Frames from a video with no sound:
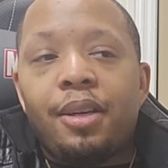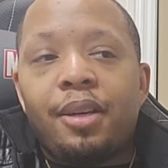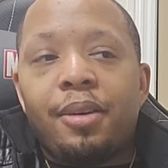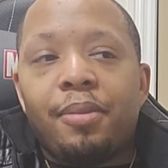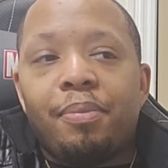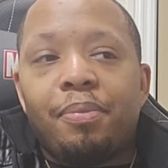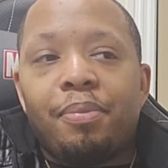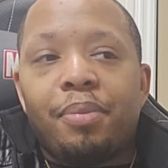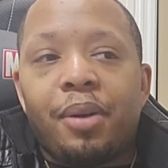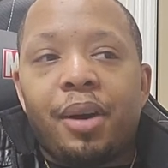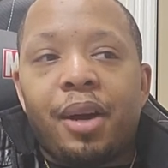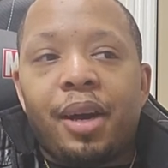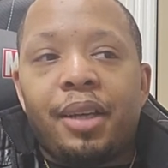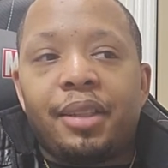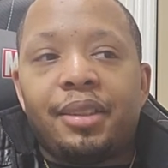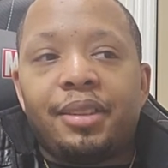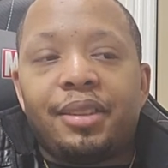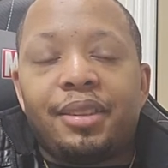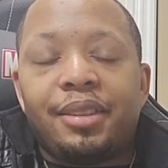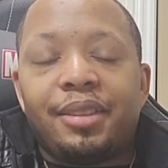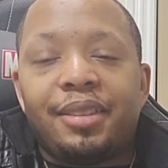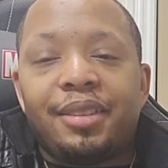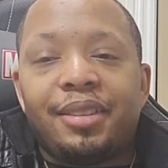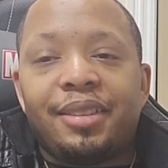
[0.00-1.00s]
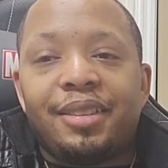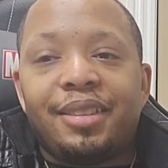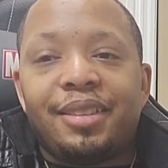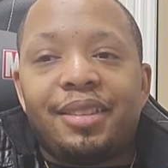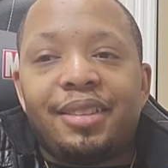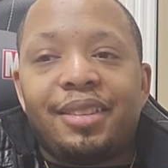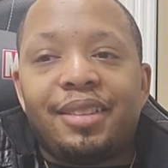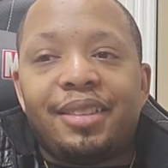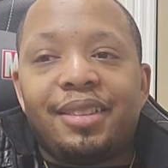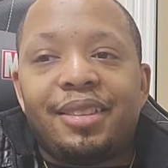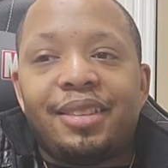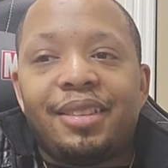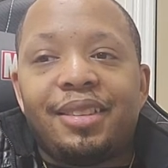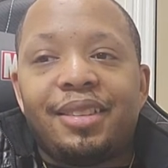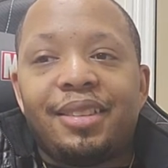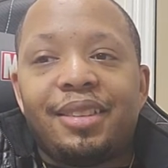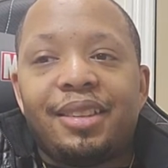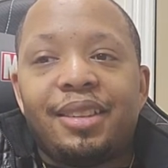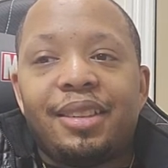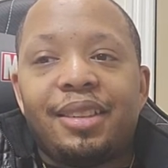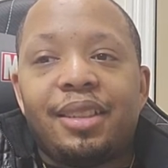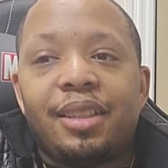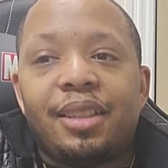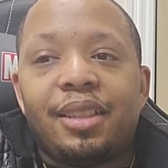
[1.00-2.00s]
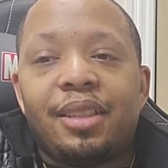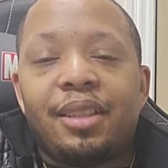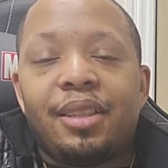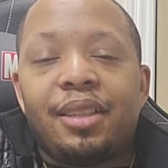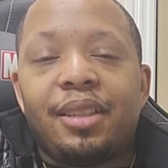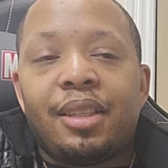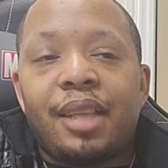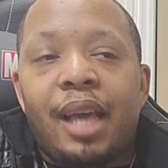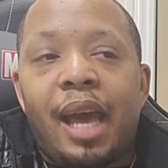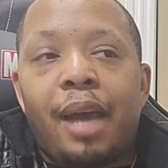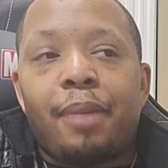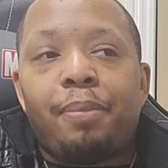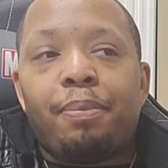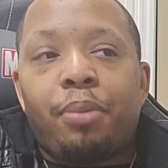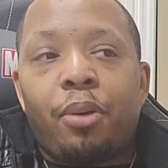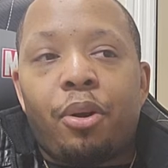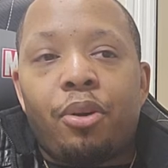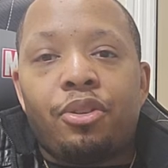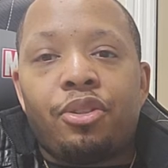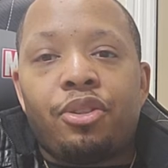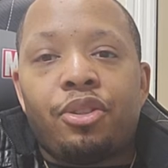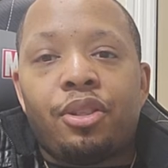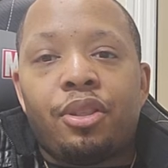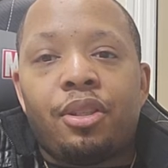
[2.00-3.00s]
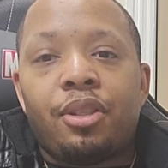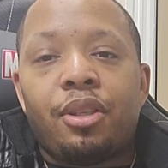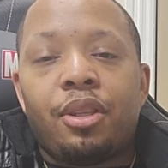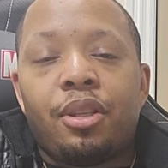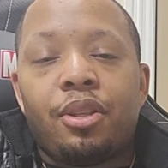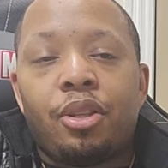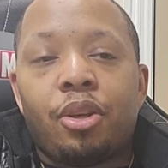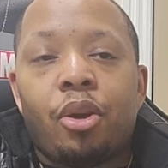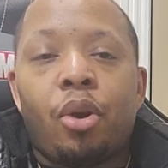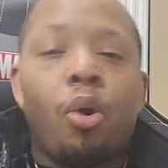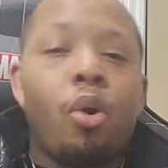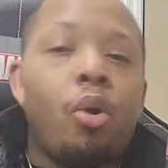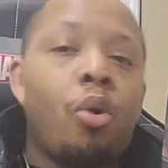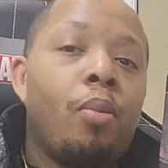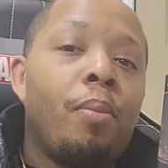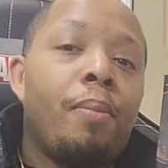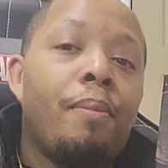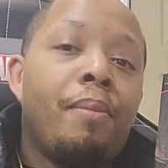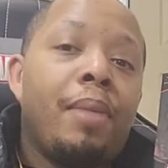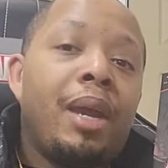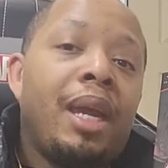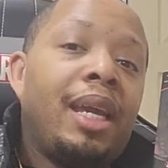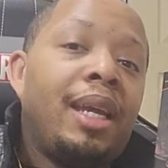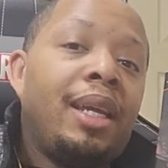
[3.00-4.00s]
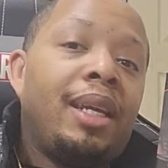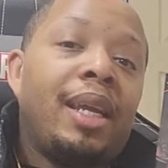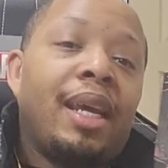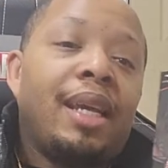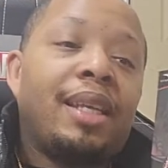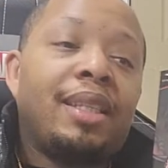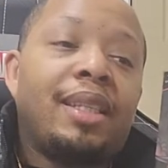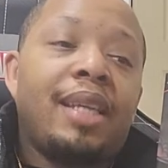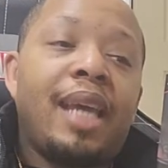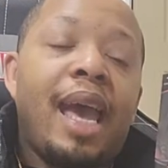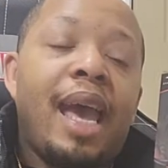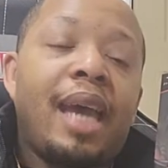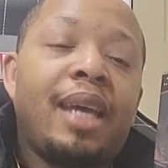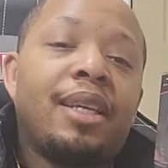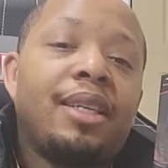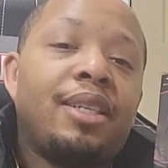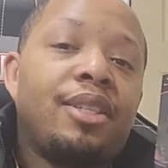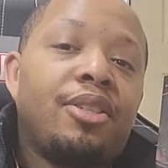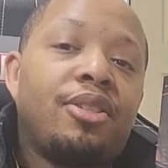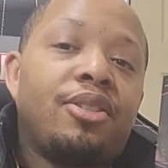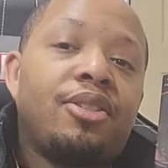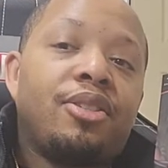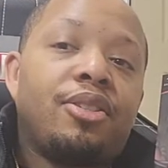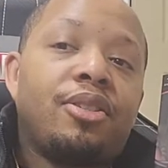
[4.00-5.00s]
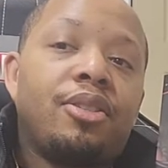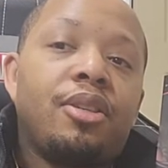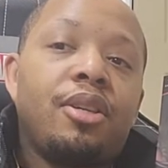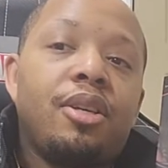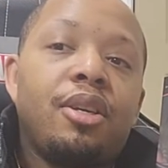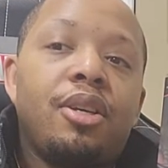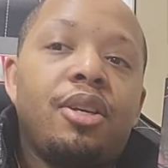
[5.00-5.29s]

But that person, the whole main antagonist